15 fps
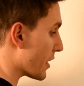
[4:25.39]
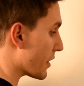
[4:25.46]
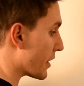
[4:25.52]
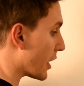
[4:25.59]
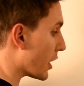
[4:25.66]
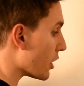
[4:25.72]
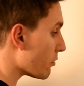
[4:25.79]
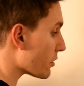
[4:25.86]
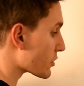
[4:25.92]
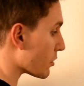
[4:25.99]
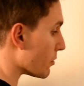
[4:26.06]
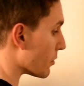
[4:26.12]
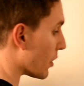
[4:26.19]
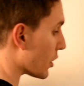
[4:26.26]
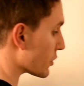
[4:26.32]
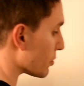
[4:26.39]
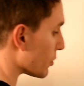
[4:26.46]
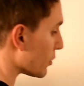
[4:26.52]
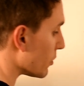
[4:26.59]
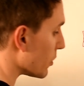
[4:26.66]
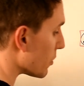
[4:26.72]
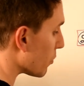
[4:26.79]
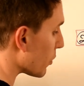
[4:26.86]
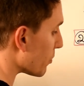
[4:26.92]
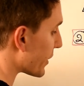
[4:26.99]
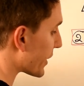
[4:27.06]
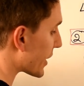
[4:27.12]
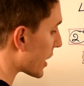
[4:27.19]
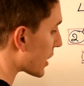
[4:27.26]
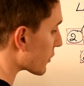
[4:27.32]
The lowest common multiple will
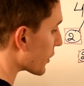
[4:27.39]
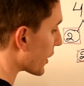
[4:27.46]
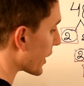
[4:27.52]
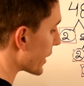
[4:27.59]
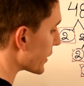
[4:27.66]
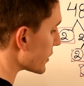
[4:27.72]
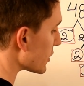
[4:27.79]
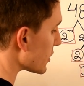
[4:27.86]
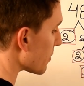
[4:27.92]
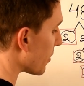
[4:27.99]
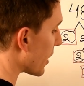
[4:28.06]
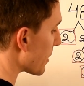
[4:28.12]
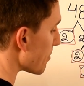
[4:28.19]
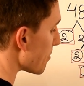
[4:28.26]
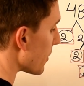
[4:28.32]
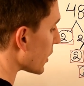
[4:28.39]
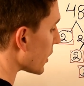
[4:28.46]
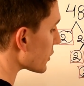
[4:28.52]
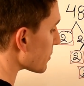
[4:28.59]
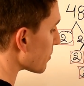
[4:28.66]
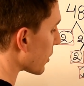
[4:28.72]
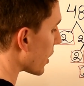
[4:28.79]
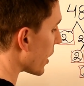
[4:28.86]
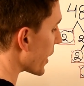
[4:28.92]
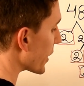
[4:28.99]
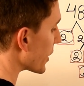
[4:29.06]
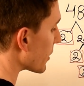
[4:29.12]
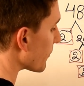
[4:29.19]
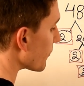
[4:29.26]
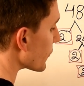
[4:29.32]
be calculated by
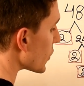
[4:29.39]
multiplying